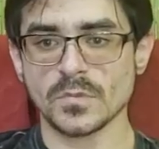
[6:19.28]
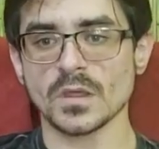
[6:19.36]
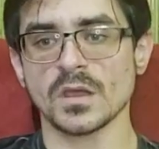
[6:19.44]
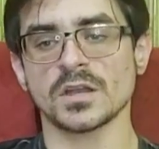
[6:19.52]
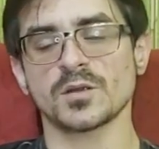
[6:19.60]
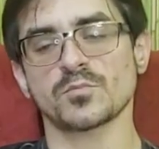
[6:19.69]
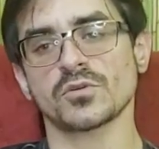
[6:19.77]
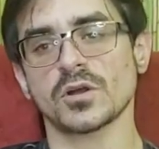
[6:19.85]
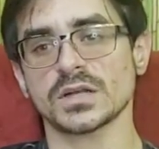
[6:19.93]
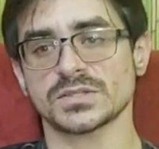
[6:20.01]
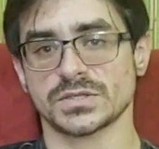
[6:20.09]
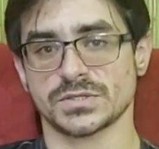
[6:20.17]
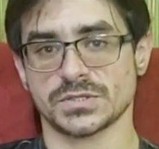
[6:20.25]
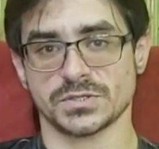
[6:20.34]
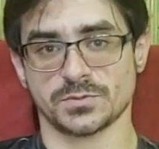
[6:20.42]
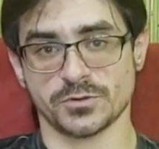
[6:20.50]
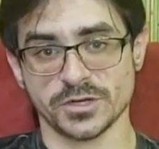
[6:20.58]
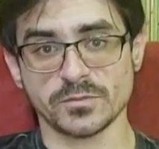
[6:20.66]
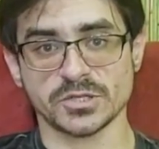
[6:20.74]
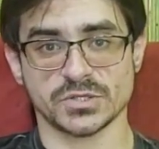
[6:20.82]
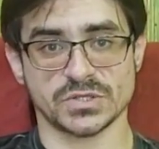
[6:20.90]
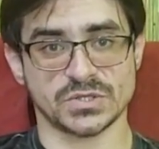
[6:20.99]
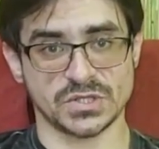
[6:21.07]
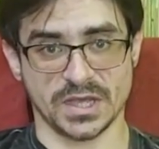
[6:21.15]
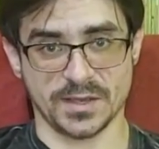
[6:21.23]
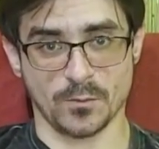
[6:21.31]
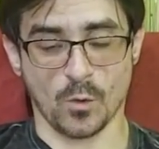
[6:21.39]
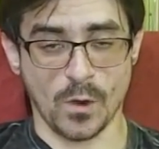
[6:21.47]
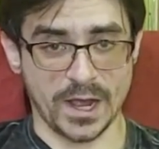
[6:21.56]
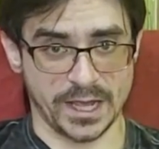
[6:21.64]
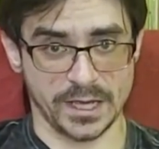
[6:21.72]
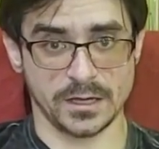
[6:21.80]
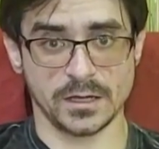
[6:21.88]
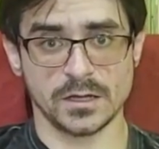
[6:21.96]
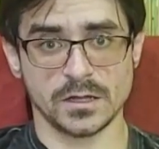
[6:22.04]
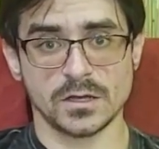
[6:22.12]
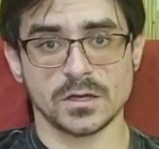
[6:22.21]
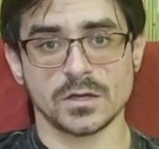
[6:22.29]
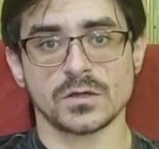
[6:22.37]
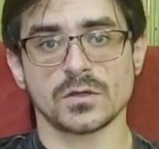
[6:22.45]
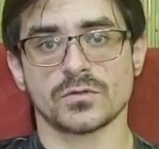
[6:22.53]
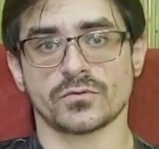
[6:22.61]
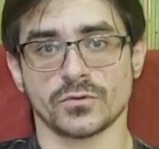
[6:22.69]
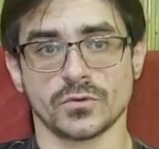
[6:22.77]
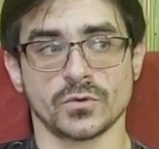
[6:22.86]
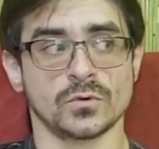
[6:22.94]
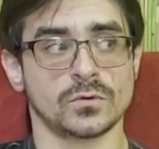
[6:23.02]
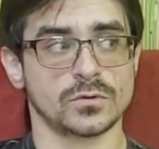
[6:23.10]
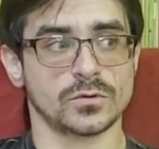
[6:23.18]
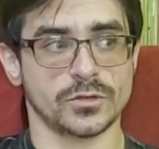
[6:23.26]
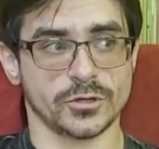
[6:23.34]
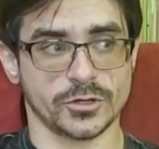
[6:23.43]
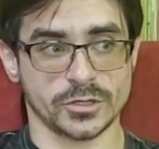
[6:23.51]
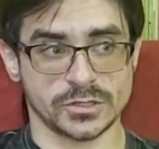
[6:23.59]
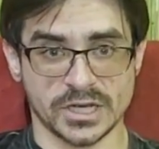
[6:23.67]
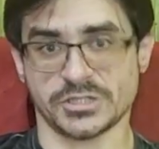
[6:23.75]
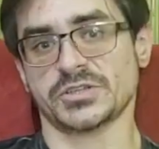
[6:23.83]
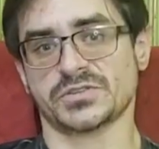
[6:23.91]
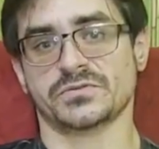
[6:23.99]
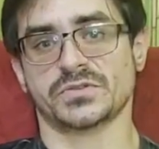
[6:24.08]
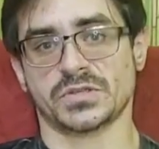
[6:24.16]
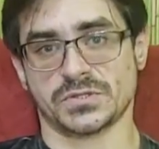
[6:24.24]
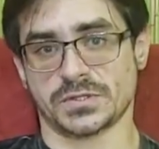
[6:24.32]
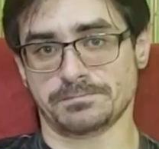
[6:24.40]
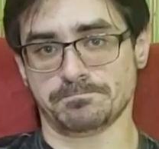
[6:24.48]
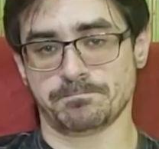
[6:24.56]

and it processes pretty much the same way through your digestive system.